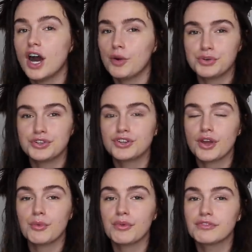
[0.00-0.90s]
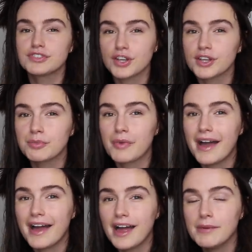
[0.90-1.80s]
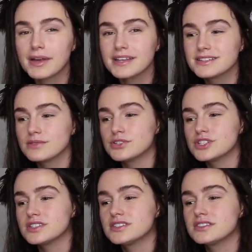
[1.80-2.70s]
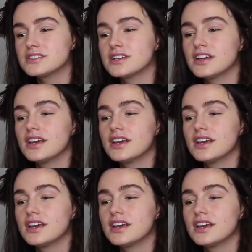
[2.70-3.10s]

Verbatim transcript: I wouldn't do it with soaking wet hair because it would just